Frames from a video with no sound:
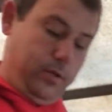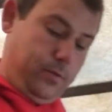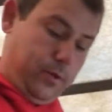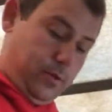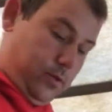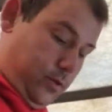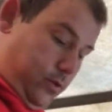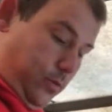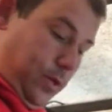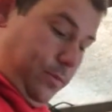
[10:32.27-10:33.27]
We're going to
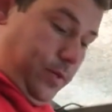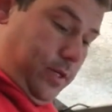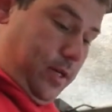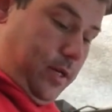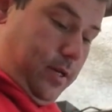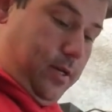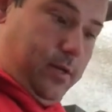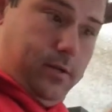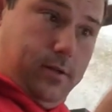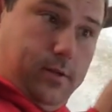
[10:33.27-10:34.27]
just wipe it
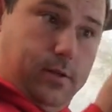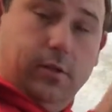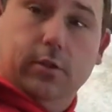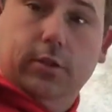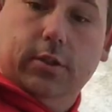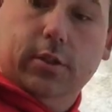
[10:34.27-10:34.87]
down. Looks